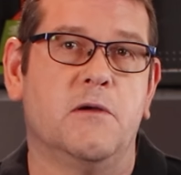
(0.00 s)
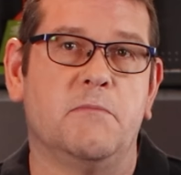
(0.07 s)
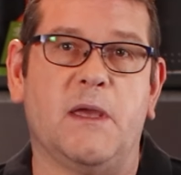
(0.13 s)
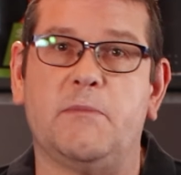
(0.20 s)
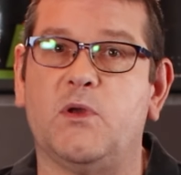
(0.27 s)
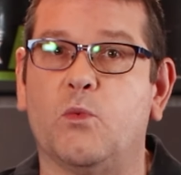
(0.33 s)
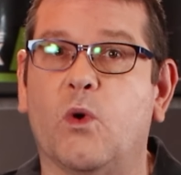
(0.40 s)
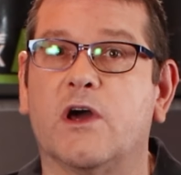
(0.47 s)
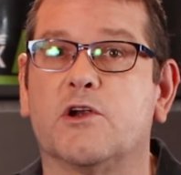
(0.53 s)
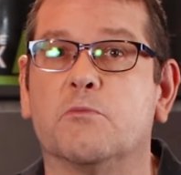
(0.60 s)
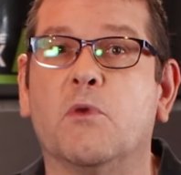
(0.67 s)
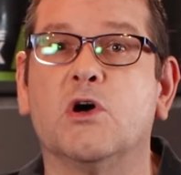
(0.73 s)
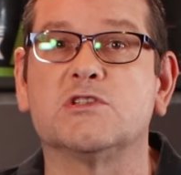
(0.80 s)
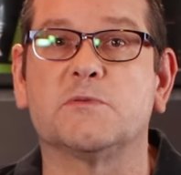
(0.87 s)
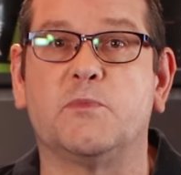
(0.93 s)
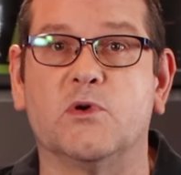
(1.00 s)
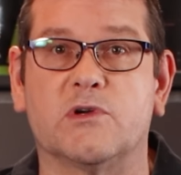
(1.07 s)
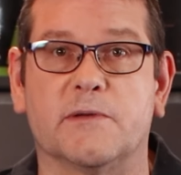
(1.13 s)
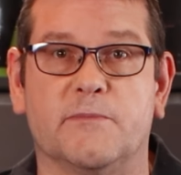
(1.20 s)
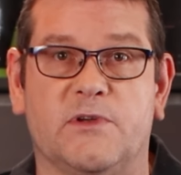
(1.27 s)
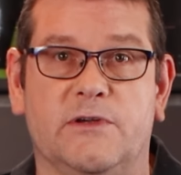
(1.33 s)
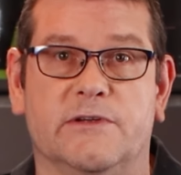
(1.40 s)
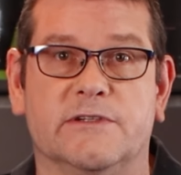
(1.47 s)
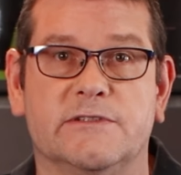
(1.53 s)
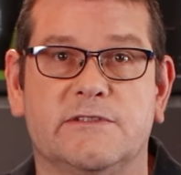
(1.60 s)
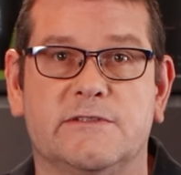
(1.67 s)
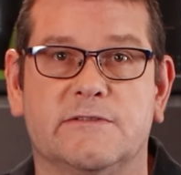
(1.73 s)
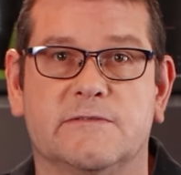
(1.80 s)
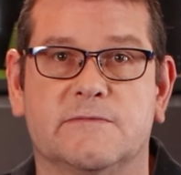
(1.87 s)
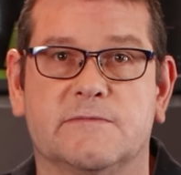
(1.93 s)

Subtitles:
maybe one or multiple computers.